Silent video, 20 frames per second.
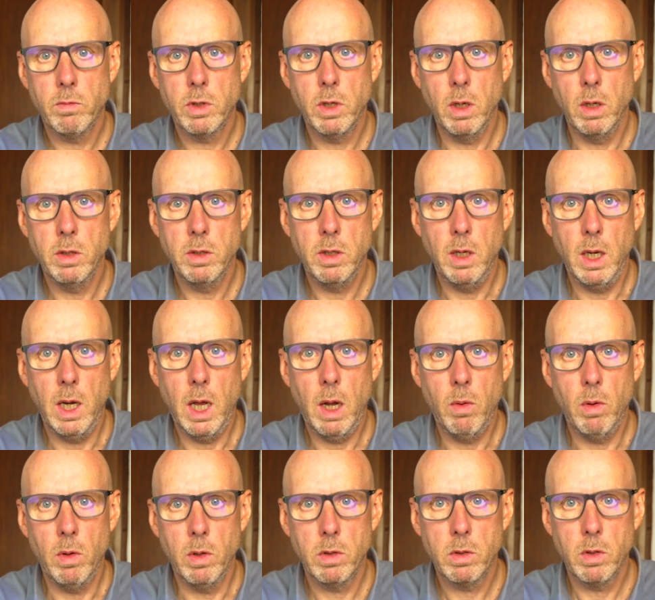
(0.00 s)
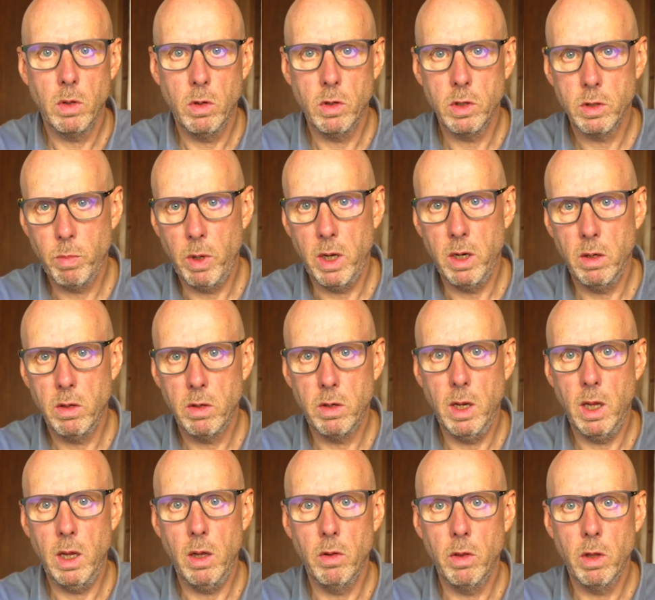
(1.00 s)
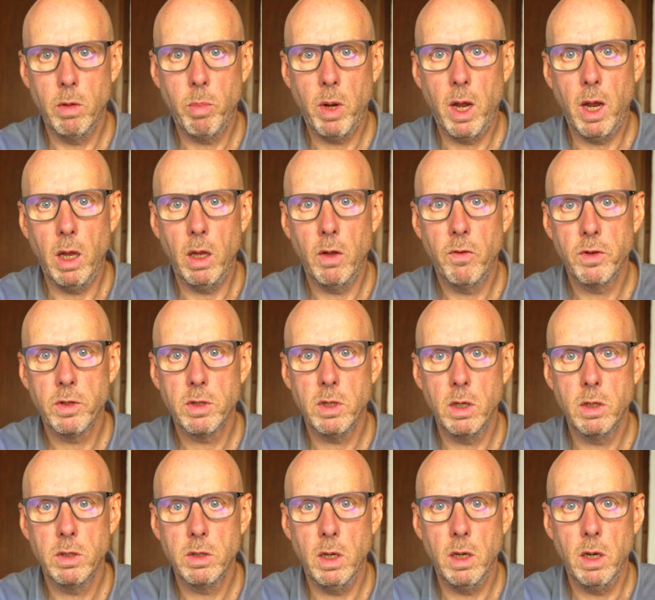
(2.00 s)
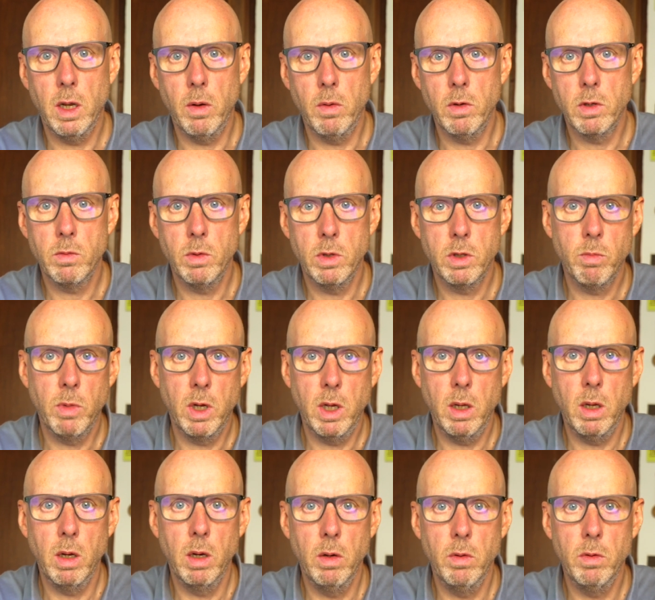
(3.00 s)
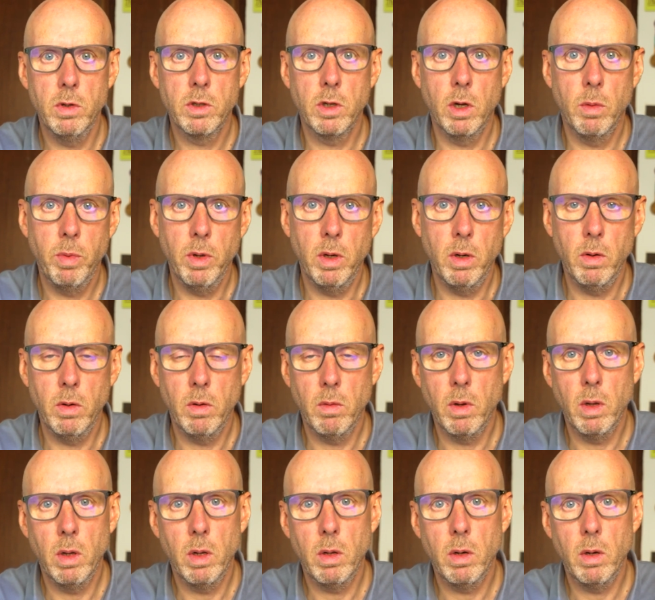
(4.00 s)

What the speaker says: 16 hours or spend a day on the bike for 16 hours, which might include stopping